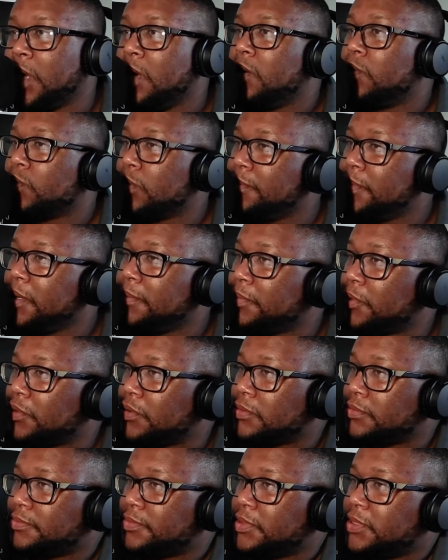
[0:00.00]

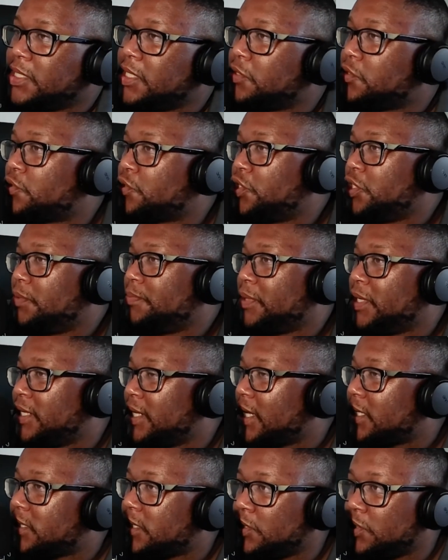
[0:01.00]
Remember, censorship in
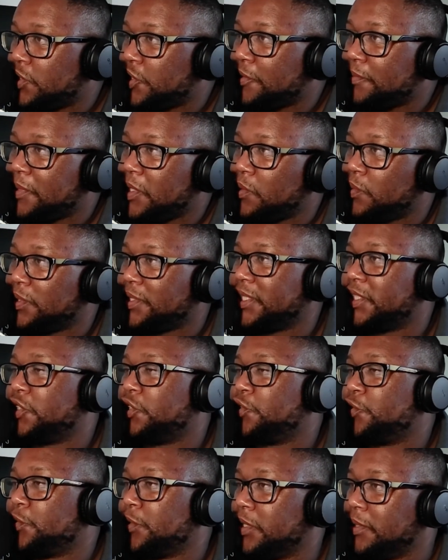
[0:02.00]
Nazi Germany was
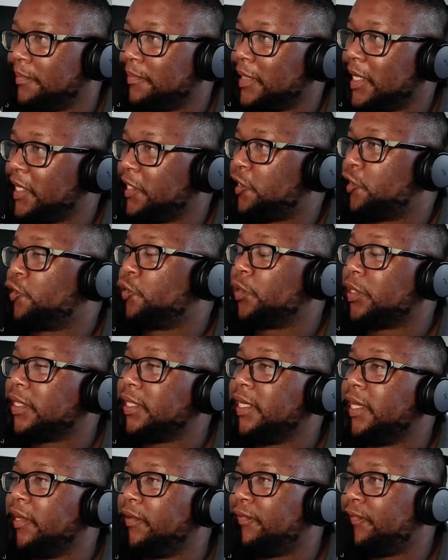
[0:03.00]
extreme and
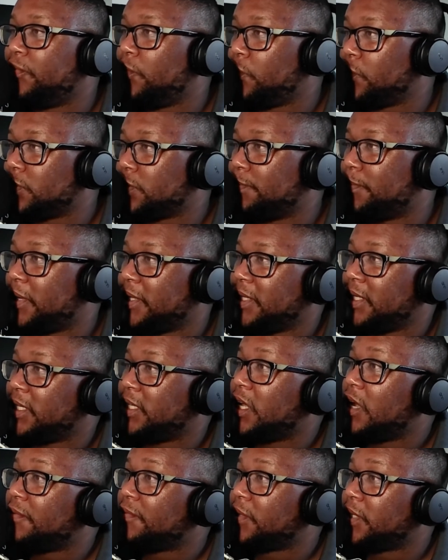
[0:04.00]
strictly enforced by the
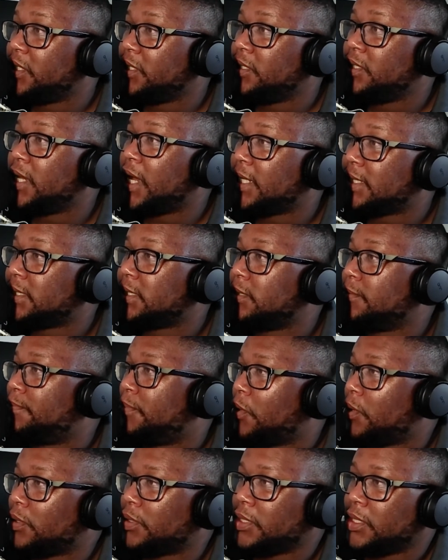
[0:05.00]
governing Nazi
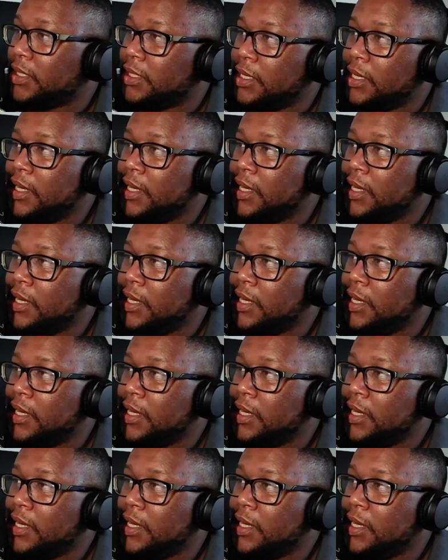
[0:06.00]
Party.